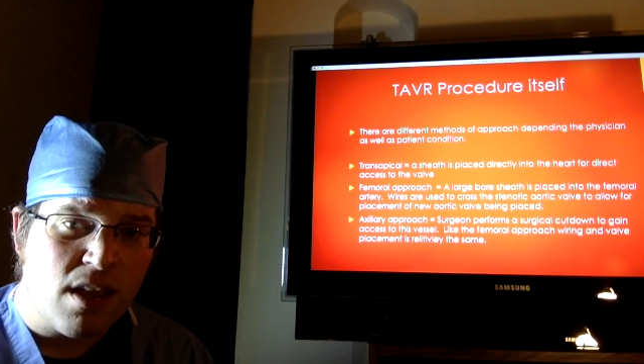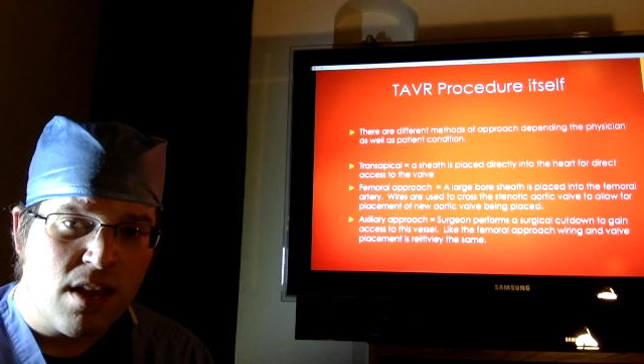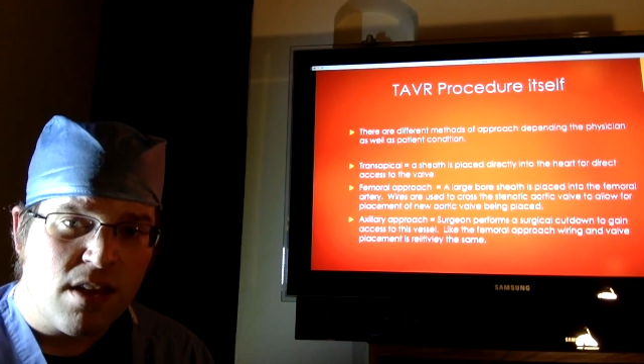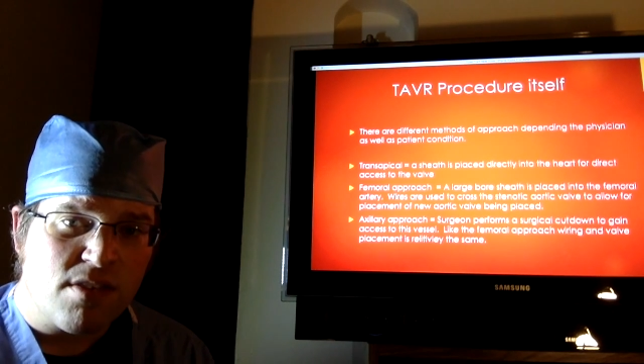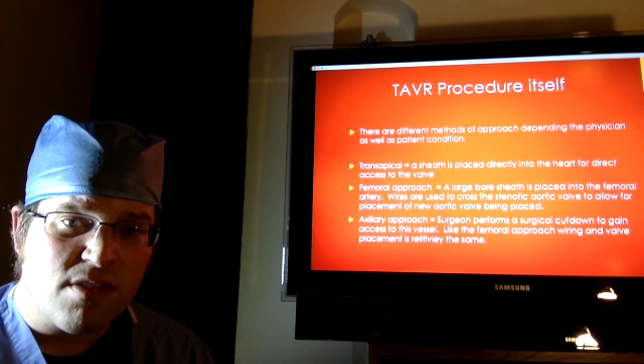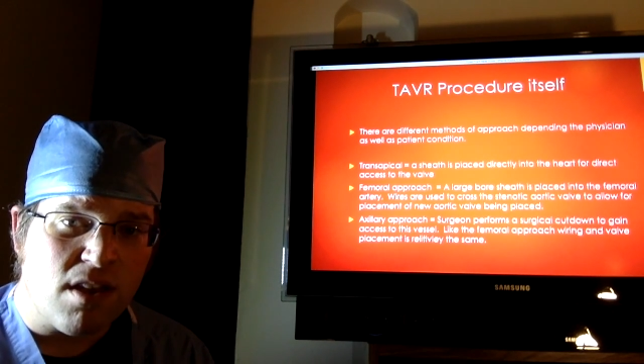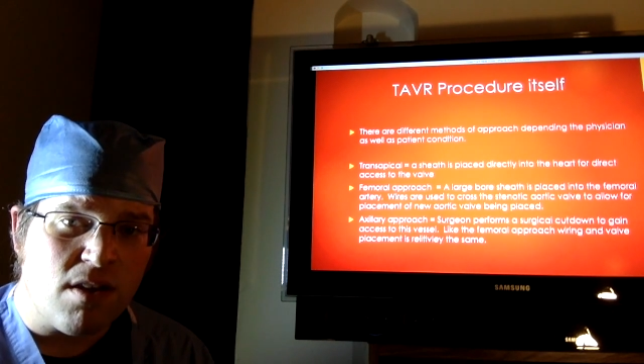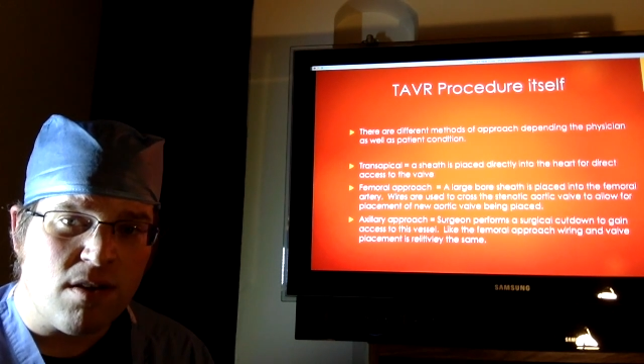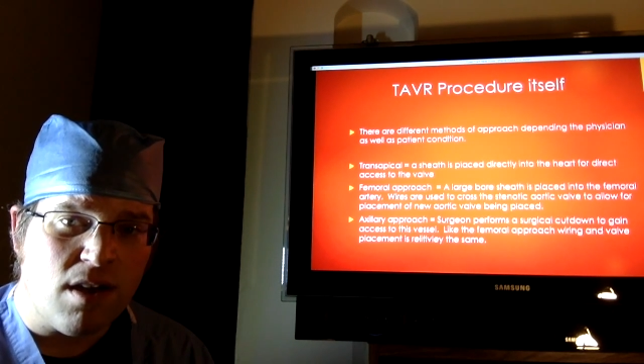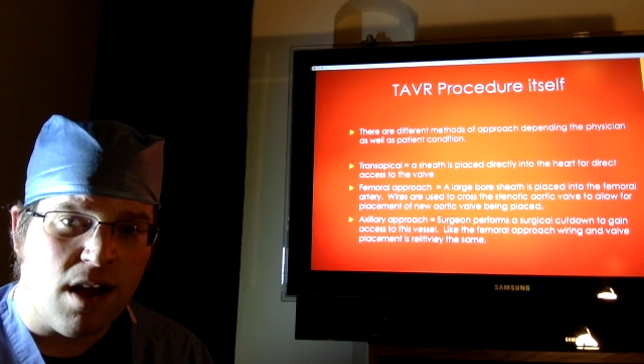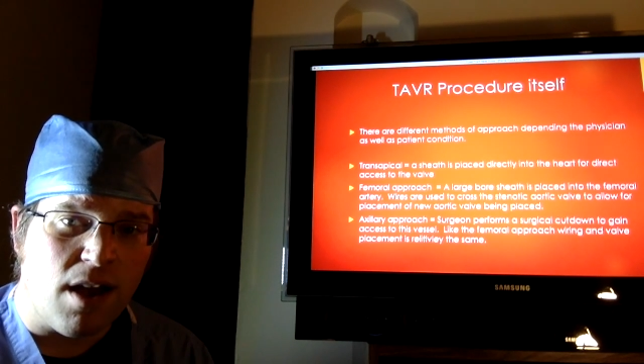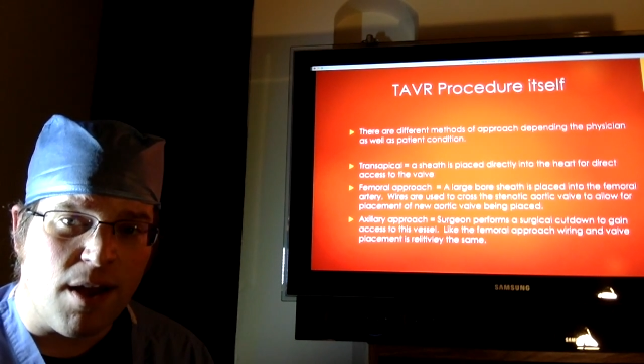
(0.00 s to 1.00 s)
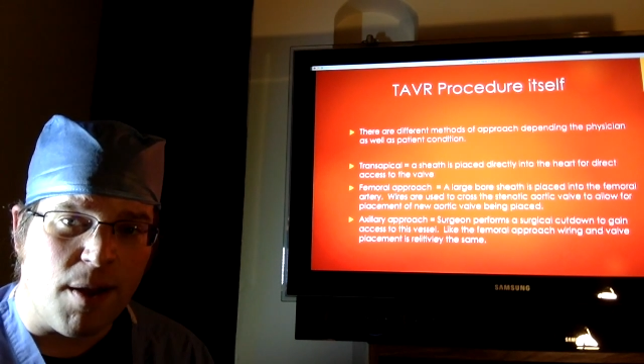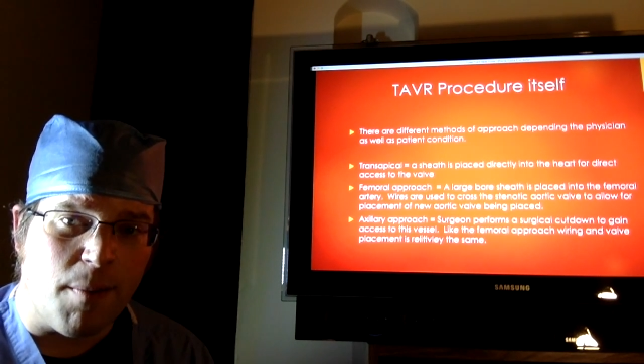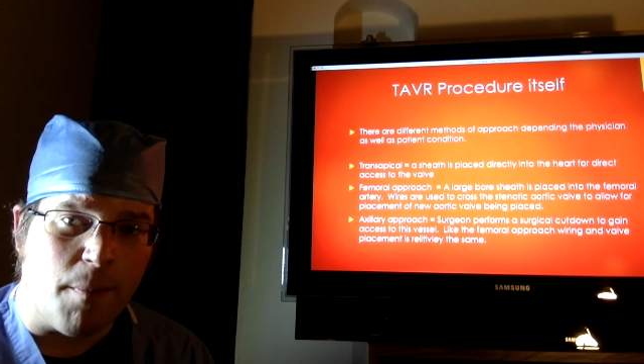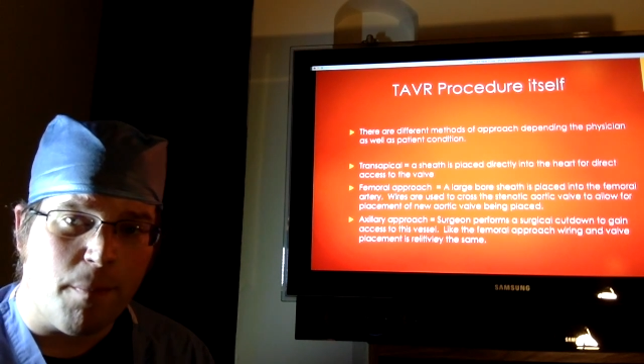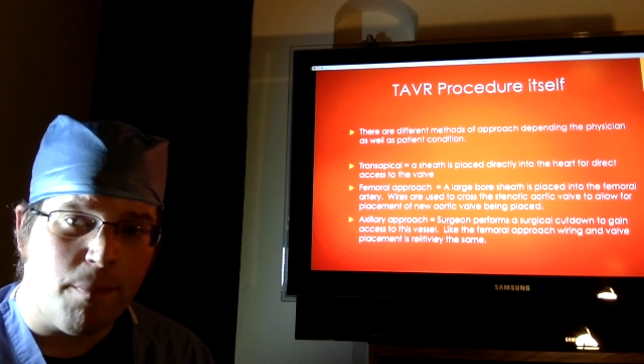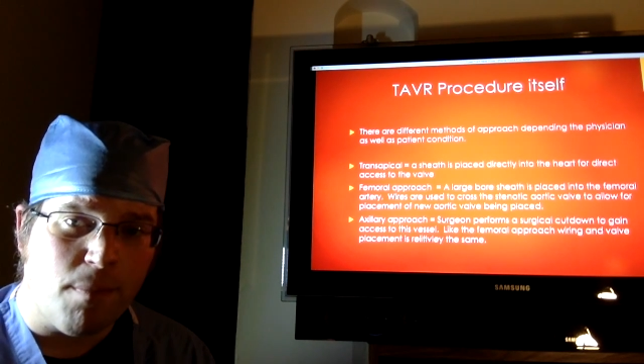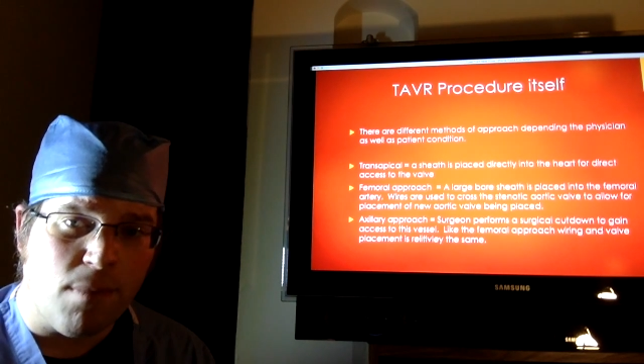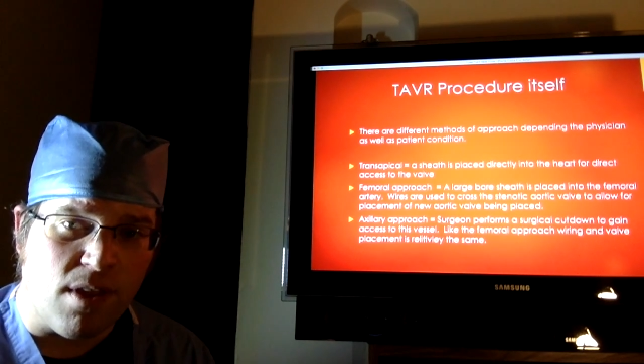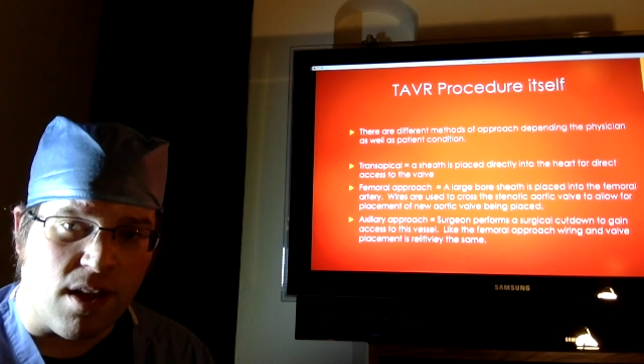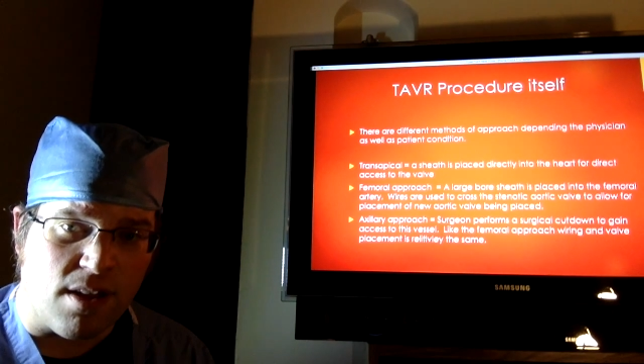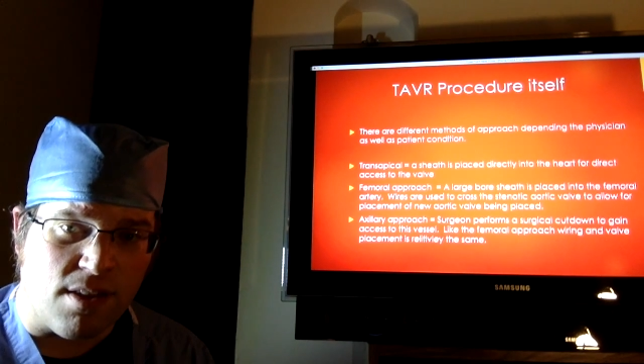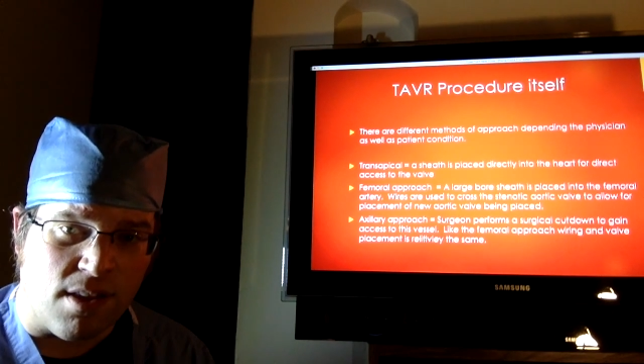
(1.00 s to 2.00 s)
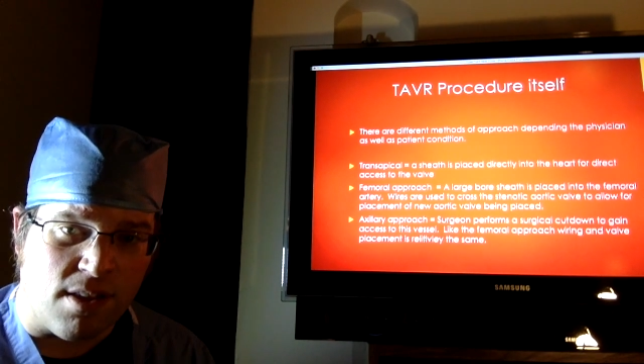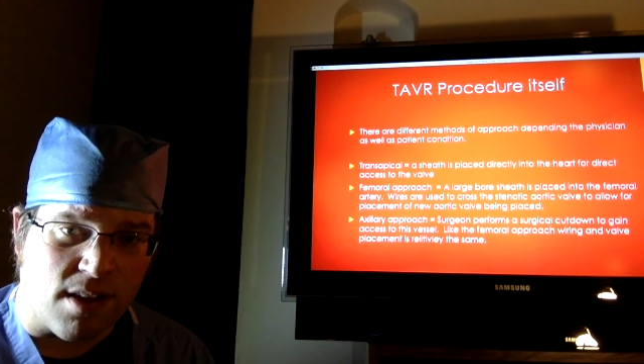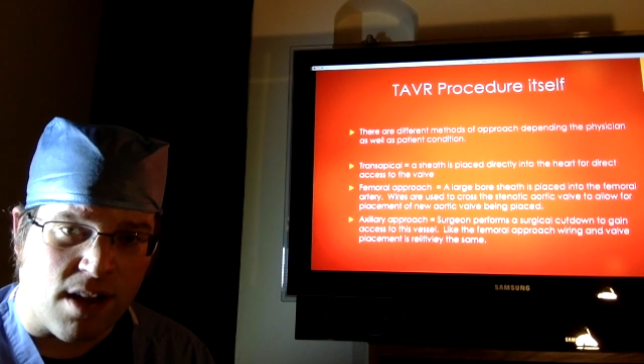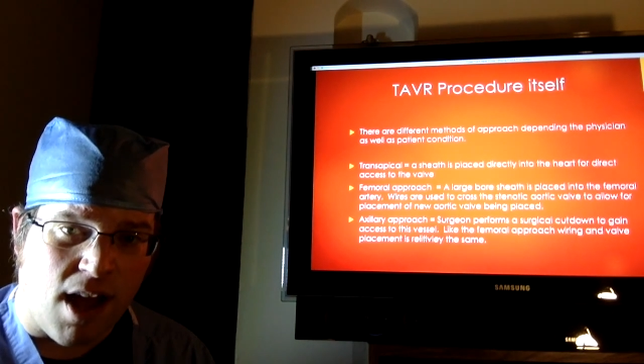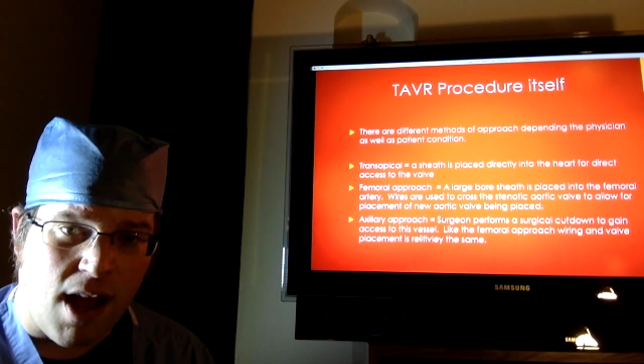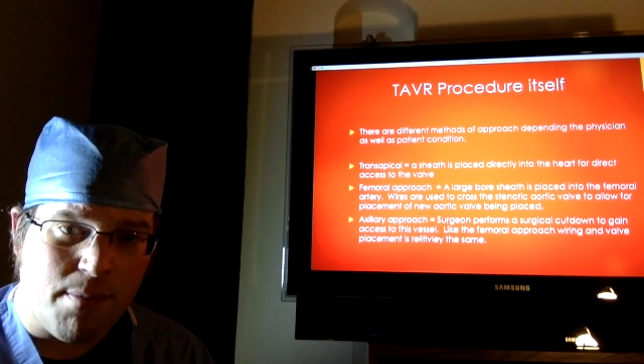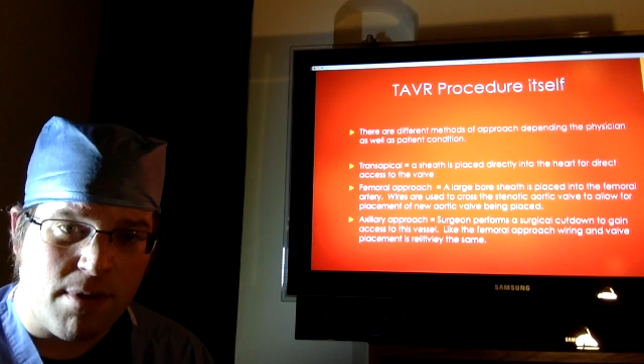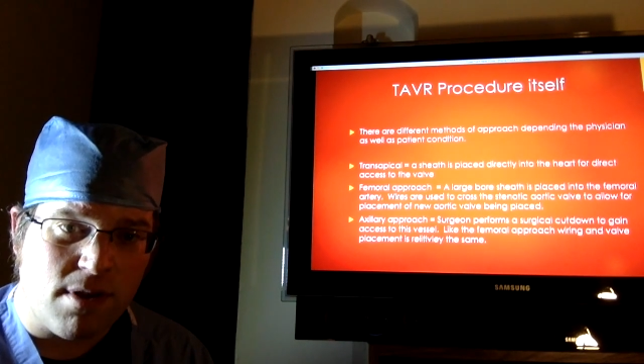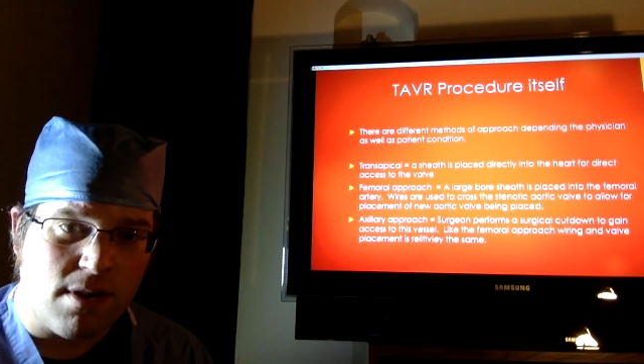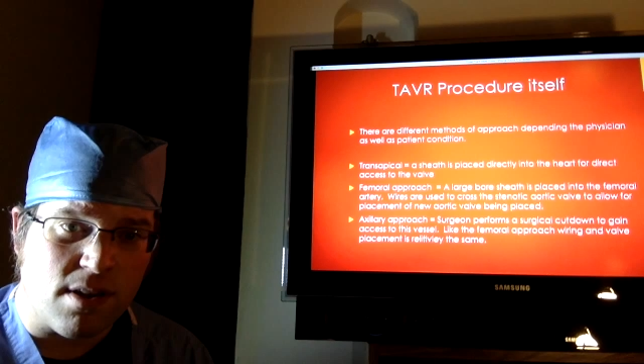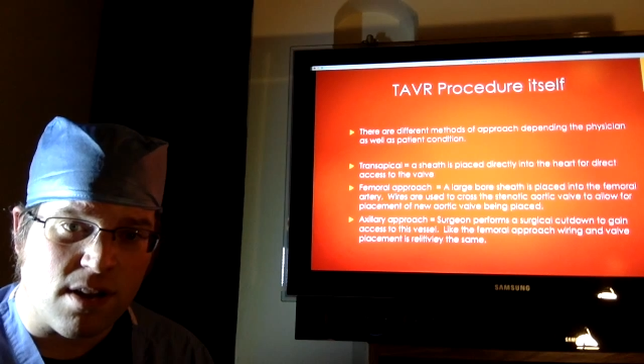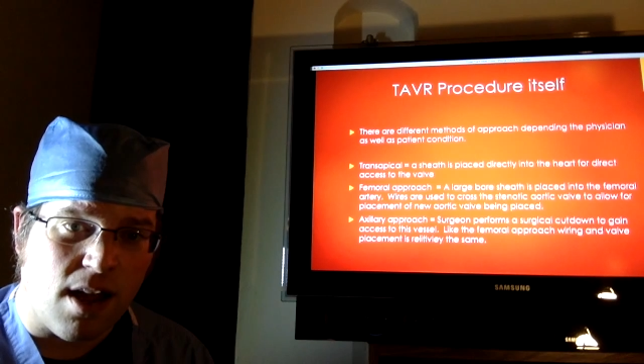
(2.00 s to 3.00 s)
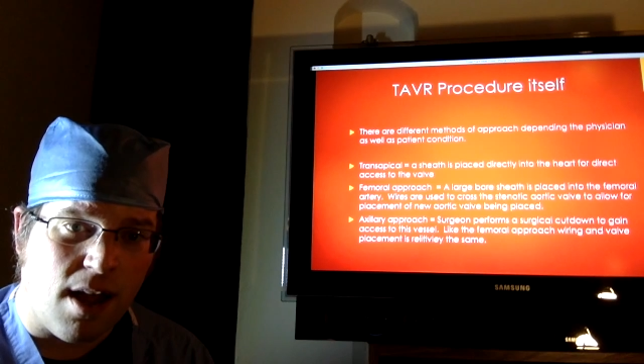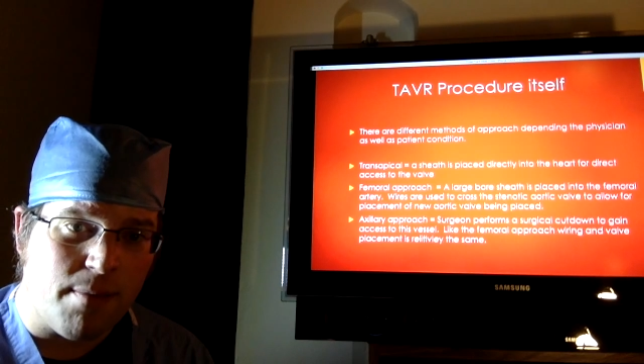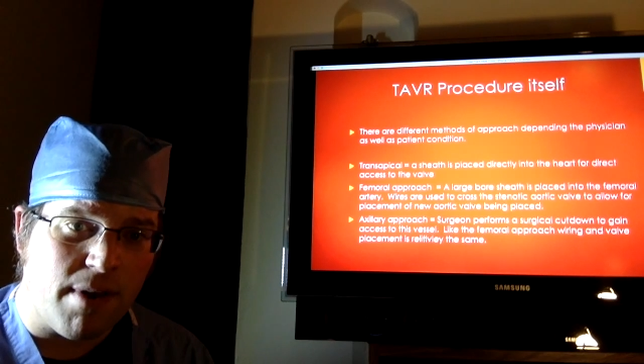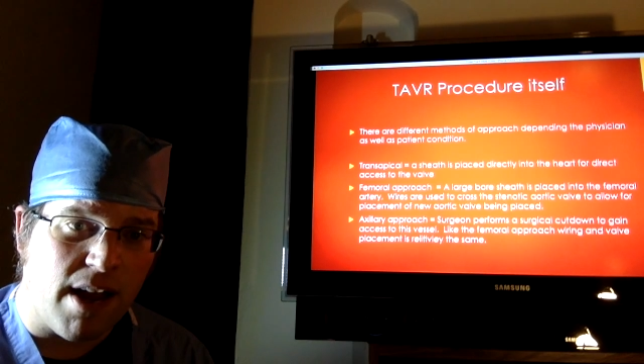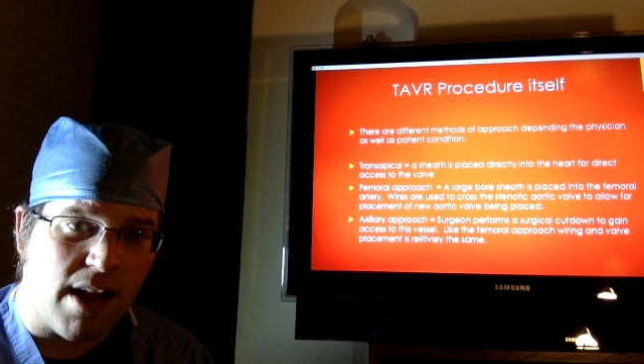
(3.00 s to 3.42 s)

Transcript: So the common